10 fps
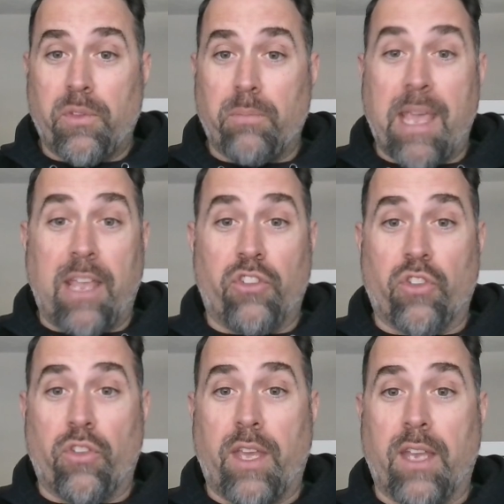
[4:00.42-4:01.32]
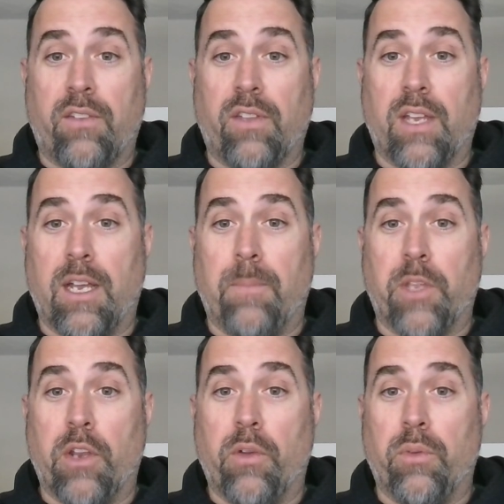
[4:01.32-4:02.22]
making sure that
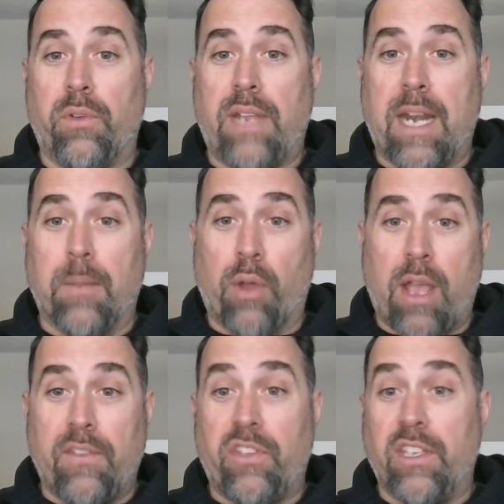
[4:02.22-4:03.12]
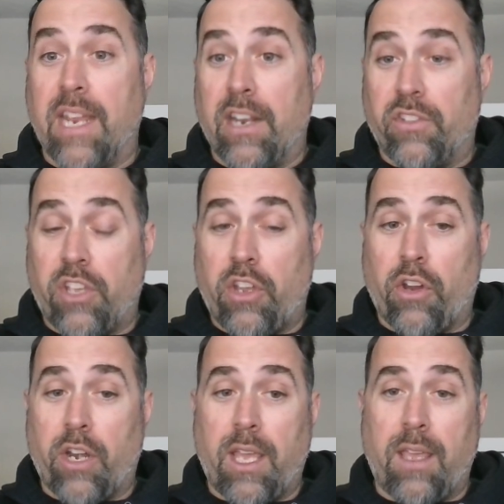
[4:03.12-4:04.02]
data privacy, data
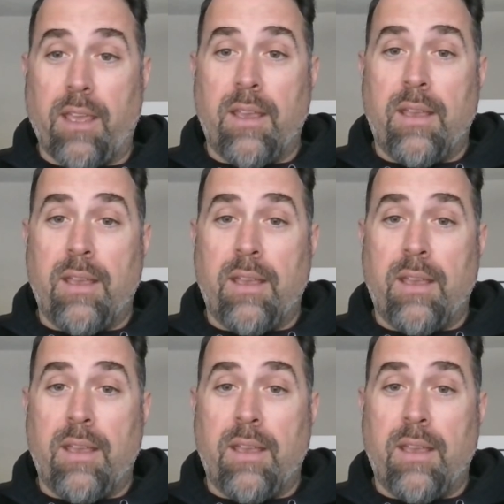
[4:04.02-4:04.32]
security,